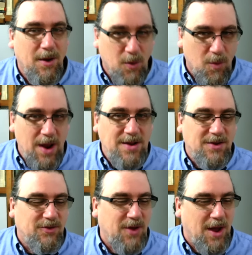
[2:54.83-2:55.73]
great
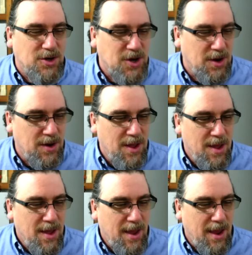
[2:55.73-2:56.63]
discussion
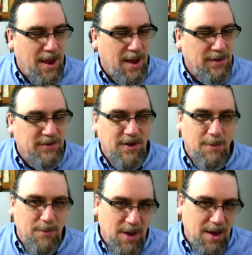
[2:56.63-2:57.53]
and
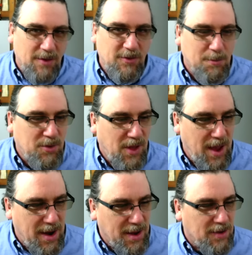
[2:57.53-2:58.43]
some, uh, some
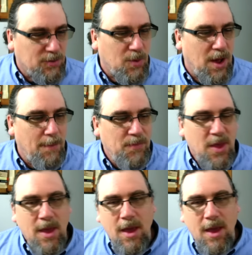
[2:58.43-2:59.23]
planning as well.